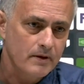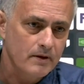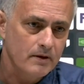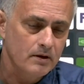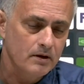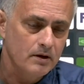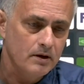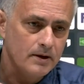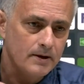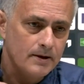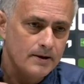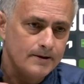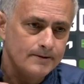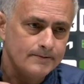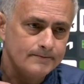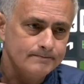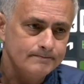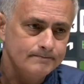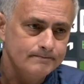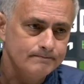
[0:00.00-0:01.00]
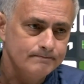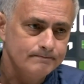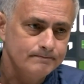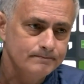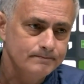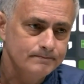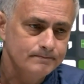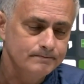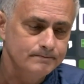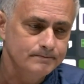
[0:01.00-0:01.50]
Um,
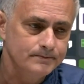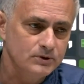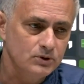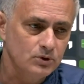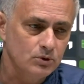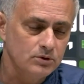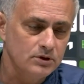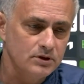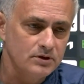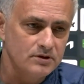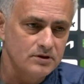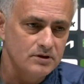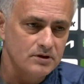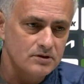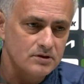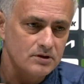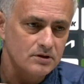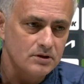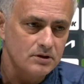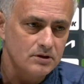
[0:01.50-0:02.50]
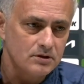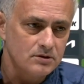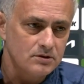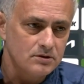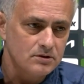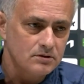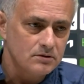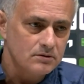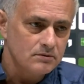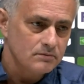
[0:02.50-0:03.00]
so this season
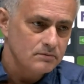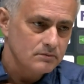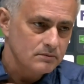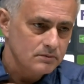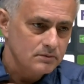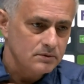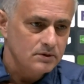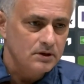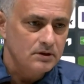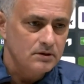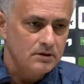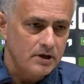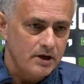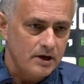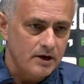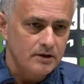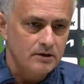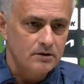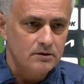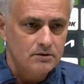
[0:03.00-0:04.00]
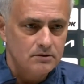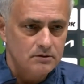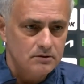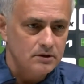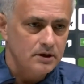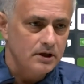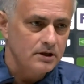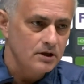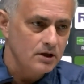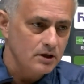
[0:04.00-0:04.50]
is there and
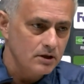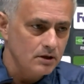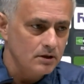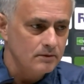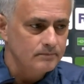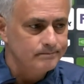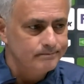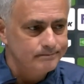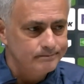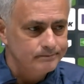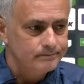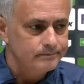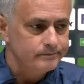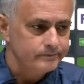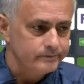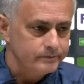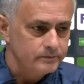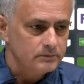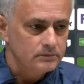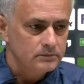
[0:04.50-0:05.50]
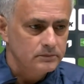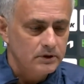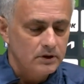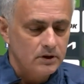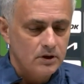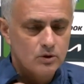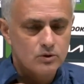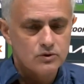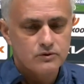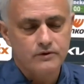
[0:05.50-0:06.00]
and here
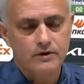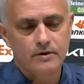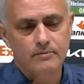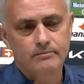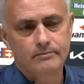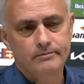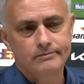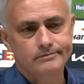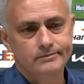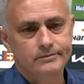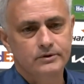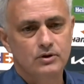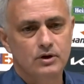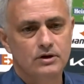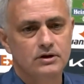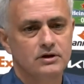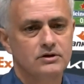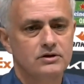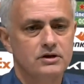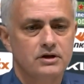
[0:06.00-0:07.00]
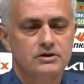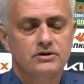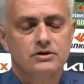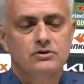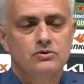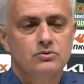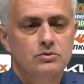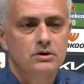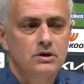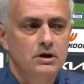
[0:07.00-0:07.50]
goes from training
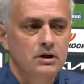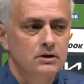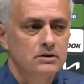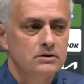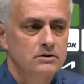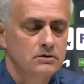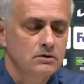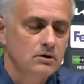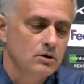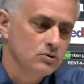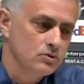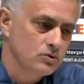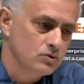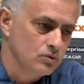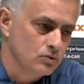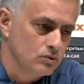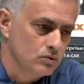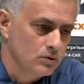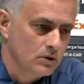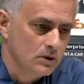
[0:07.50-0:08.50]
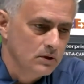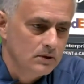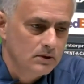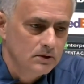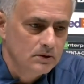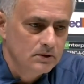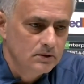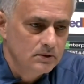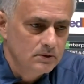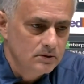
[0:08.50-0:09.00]
sessions us goes to
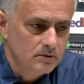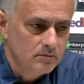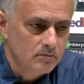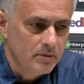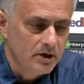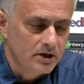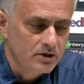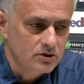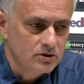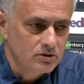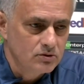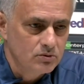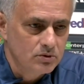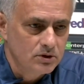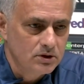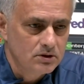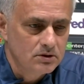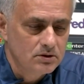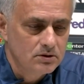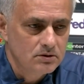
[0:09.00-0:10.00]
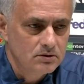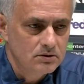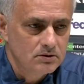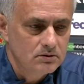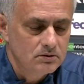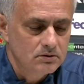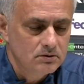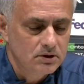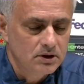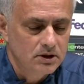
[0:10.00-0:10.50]
matches with
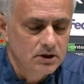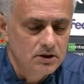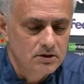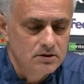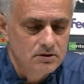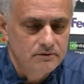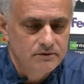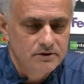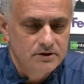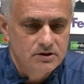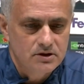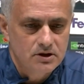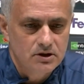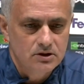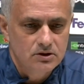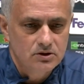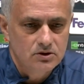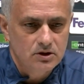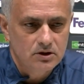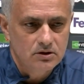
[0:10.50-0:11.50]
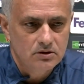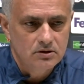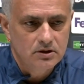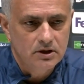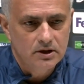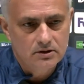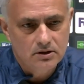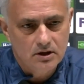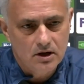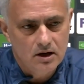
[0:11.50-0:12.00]
the kids of his age and
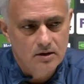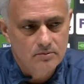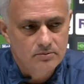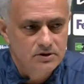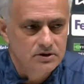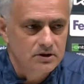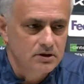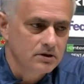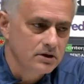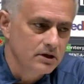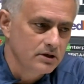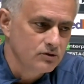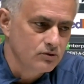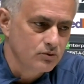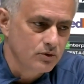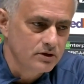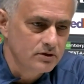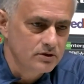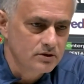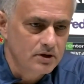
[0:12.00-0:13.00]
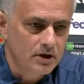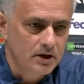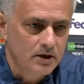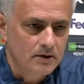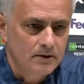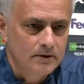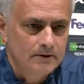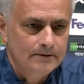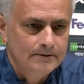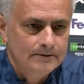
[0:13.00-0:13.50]
then comes and then trains
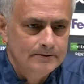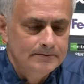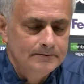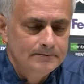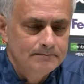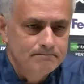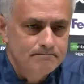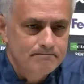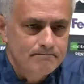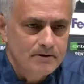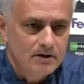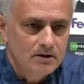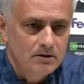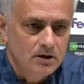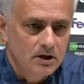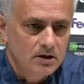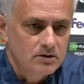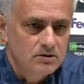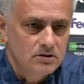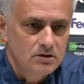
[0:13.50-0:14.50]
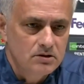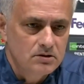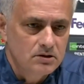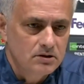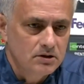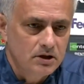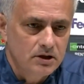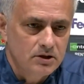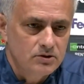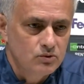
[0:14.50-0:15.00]
there next
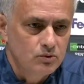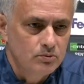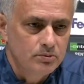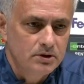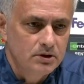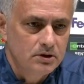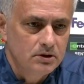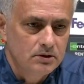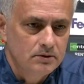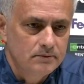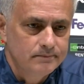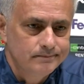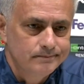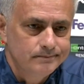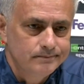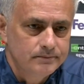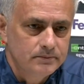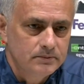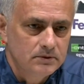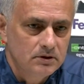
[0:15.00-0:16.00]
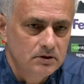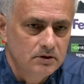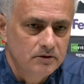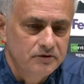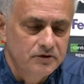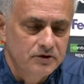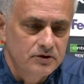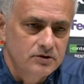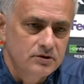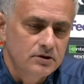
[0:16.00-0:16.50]
season he has to be a
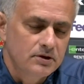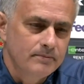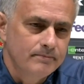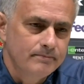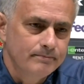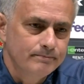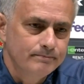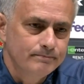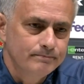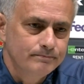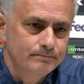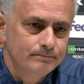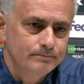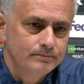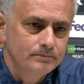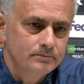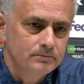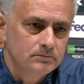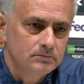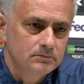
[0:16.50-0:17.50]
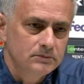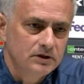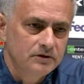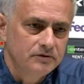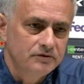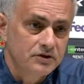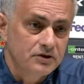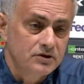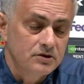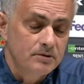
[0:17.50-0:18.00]
first team a
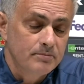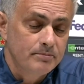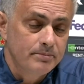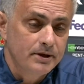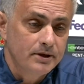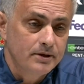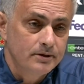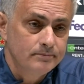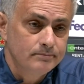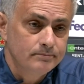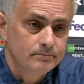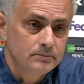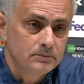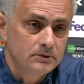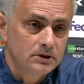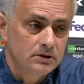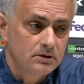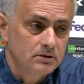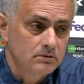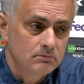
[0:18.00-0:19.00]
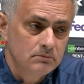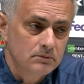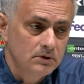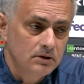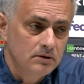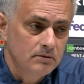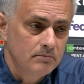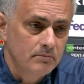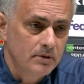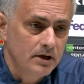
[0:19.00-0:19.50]
first team player the
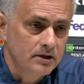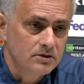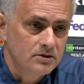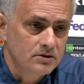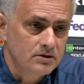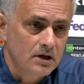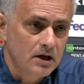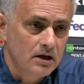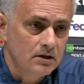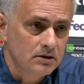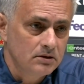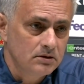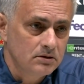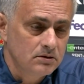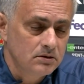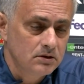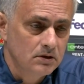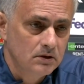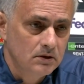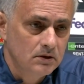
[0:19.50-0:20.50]
immense talent